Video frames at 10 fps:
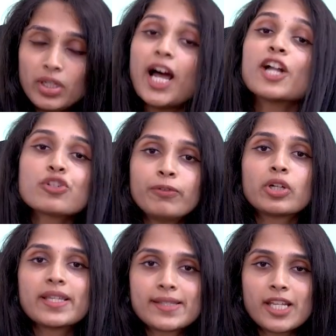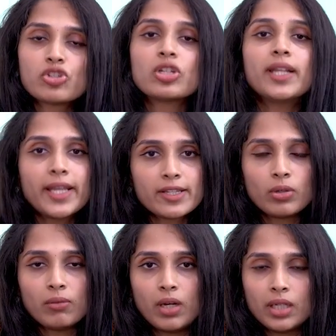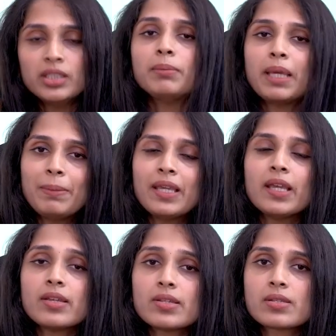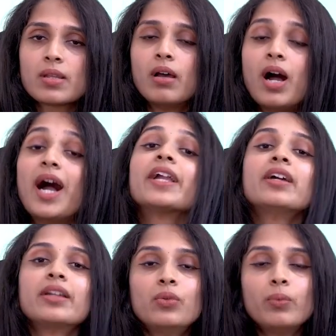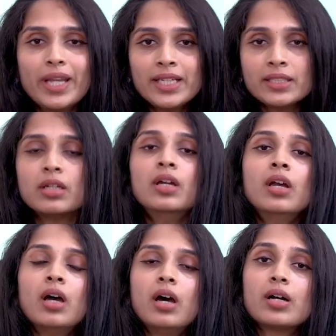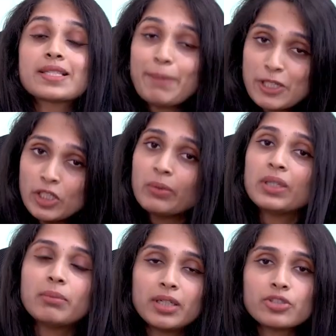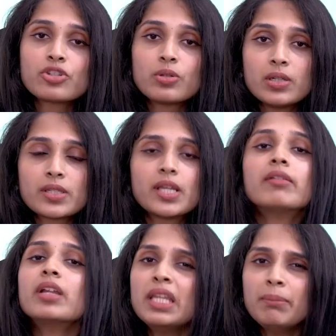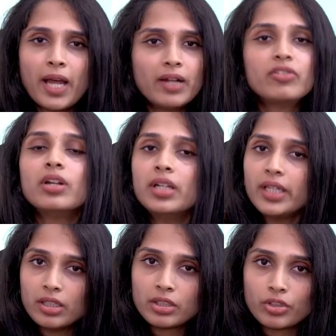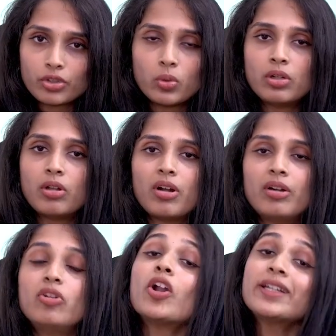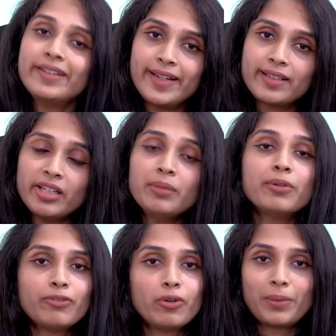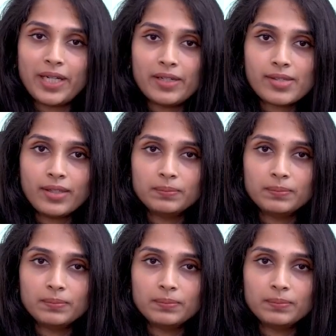large for gestational age soluvanga. The baby is higher in weight, especially when the mother's sugars are really bad, really uncontrolled, or not detected before pregnancy.